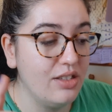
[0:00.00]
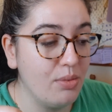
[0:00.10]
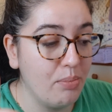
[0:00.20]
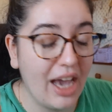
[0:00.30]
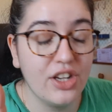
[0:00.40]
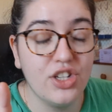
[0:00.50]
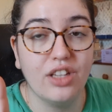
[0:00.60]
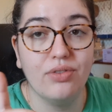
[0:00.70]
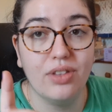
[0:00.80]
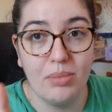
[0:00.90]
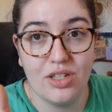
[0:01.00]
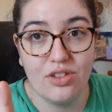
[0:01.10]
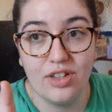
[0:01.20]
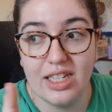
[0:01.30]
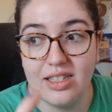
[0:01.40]
some packaging for the
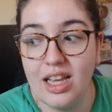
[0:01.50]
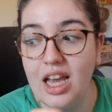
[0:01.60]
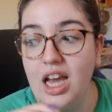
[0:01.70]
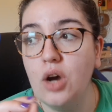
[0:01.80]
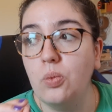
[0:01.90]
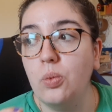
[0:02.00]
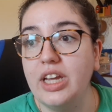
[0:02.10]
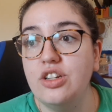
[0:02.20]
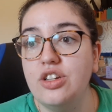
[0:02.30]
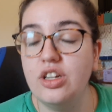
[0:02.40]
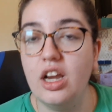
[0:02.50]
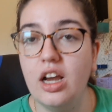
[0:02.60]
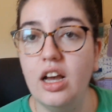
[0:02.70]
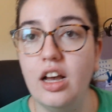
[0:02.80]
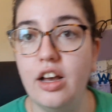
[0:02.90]
mysteries, which
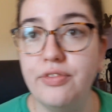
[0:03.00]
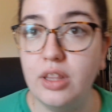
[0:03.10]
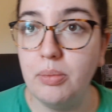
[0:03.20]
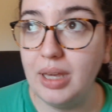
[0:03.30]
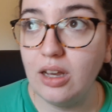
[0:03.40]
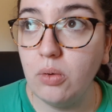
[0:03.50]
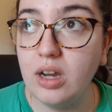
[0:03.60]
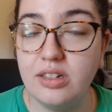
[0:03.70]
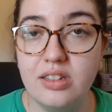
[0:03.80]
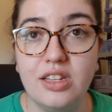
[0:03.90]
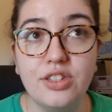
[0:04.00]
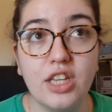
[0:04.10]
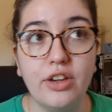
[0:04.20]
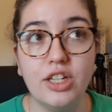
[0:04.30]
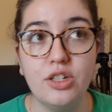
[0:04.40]
for the bigger ones is
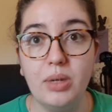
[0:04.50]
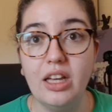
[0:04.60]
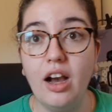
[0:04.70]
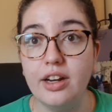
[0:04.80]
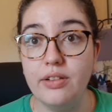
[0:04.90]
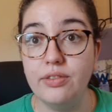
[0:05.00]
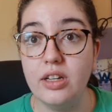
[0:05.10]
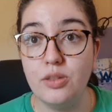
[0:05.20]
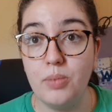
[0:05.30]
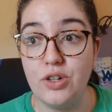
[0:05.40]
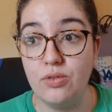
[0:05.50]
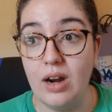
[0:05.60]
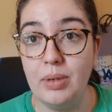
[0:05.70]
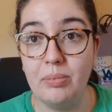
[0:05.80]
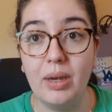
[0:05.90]
going to be kind of special
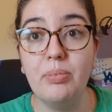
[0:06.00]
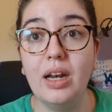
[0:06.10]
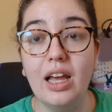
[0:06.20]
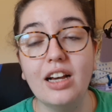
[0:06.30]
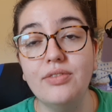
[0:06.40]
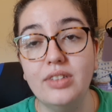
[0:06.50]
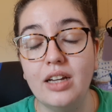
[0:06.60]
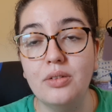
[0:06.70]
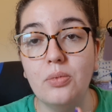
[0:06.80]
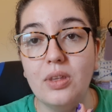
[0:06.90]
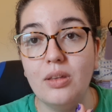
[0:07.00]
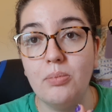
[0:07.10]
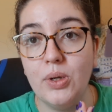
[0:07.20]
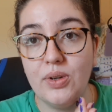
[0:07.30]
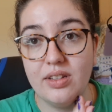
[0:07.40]
wrapping paper like I've done with the
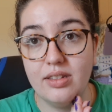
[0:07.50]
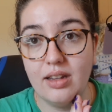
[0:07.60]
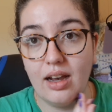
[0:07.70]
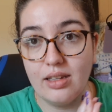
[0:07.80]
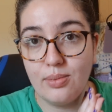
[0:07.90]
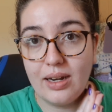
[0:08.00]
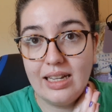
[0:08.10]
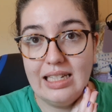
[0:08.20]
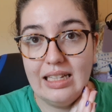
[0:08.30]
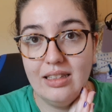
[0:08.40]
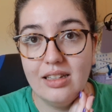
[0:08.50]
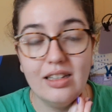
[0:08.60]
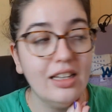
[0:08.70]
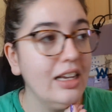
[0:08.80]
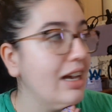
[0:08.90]
moon and stars when I did
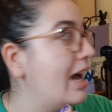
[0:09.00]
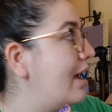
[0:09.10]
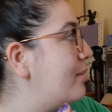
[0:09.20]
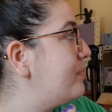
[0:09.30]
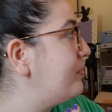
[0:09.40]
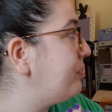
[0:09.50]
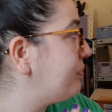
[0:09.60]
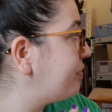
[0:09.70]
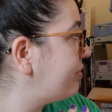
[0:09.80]
the